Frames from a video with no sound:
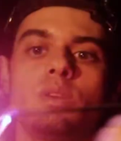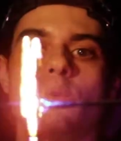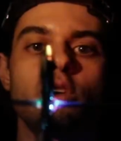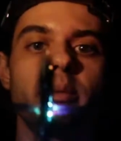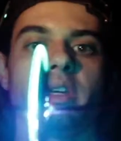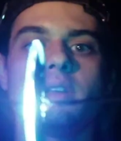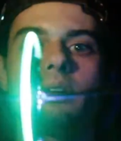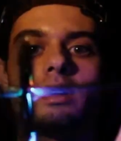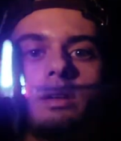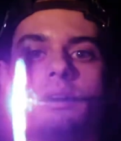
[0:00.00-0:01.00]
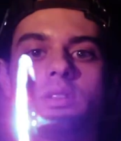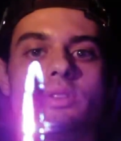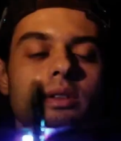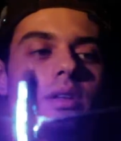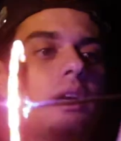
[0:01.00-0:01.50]
the orbit
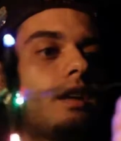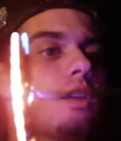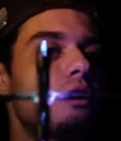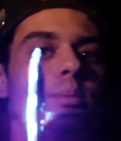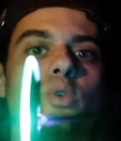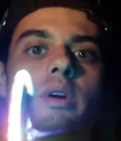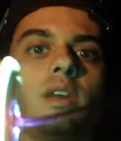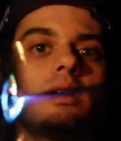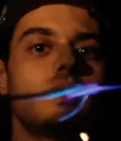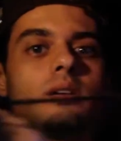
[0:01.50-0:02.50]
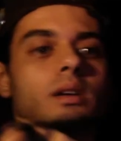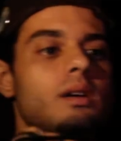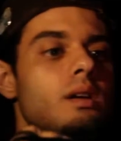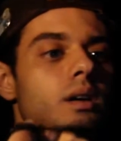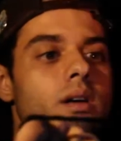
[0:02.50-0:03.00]
to another point
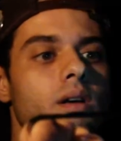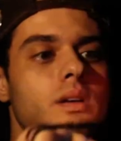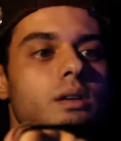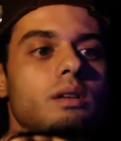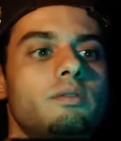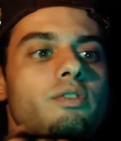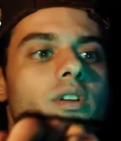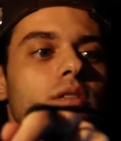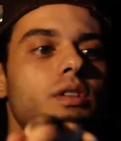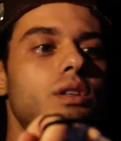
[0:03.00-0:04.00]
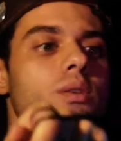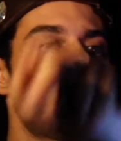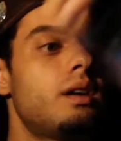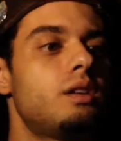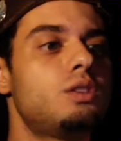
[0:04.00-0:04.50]
in front of you
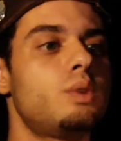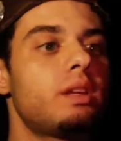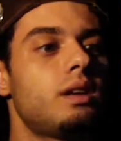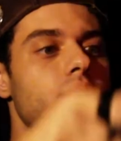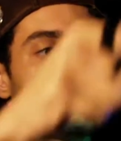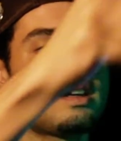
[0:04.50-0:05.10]
and doing another